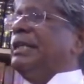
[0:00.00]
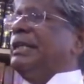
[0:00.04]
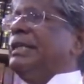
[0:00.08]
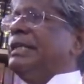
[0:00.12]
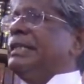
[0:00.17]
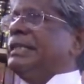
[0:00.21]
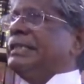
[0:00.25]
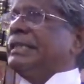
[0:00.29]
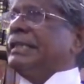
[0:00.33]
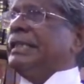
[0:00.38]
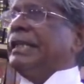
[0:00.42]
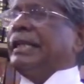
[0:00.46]

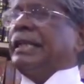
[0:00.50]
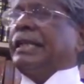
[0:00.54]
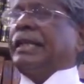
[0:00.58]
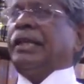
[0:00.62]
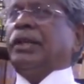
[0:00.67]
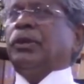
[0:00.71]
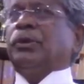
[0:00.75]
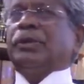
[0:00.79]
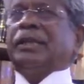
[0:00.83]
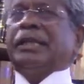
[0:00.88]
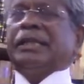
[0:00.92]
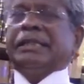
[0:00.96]
distinctly
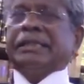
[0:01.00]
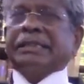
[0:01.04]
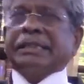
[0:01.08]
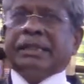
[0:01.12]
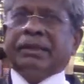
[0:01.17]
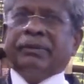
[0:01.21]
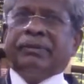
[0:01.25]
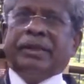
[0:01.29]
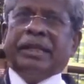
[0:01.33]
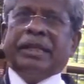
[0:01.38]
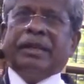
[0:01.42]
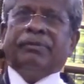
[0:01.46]
to the
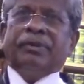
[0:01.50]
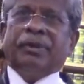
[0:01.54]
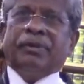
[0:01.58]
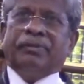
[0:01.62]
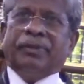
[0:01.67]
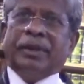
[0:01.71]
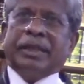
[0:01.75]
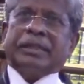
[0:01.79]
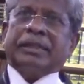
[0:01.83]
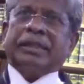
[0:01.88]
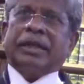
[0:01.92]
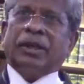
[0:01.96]
discovery of a
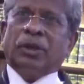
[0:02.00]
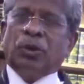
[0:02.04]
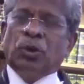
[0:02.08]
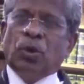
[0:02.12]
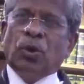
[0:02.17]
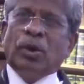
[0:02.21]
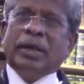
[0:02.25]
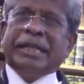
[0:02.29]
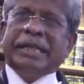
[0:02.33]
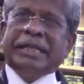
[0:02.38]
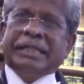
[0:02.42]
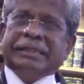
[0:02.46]
fact
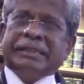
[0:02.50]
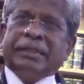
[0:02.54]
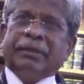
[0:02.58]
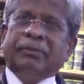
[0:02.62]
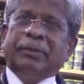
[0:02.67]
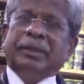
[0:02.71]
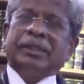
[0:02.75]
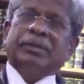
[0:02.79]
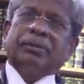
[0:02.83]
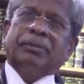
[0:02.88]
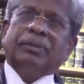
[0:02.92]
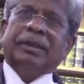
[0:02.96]
alone is
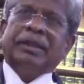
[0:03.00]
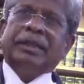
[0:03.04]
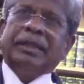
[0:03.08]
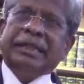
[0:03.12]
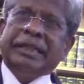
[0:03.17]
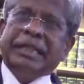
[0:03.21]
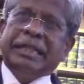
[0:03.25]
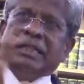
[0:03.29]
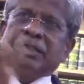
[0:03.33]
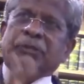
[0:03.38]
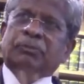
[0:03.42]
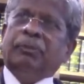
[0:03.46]
admissible.
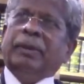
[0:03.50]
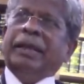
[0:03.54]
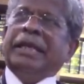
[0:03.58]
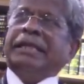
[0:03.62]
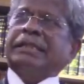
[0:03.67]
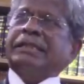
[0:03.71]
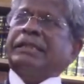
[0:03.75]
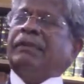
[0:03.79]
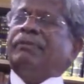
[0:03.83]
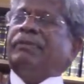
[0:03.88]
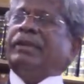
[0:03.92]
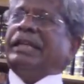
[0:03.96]
It
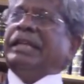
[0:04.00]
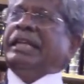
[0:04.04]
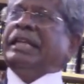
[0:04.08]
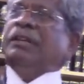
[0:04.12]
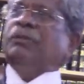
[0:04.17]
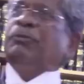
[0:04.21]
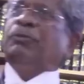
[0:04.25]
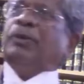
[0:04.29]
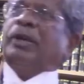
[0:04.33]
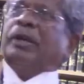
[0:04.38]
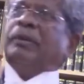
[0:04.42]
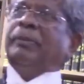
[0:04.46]
speaks of an
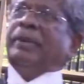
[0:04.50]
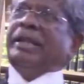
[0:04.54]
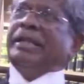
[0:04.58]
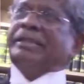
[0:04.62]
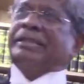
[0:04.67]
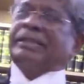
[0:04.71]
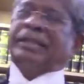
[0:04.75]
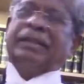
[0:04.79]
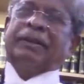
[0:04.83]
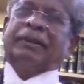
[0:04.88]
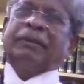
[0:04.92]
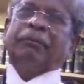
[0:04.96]

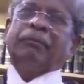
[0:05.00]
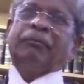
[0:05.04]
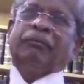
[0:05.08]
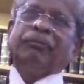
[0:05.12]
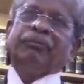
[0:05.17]
information.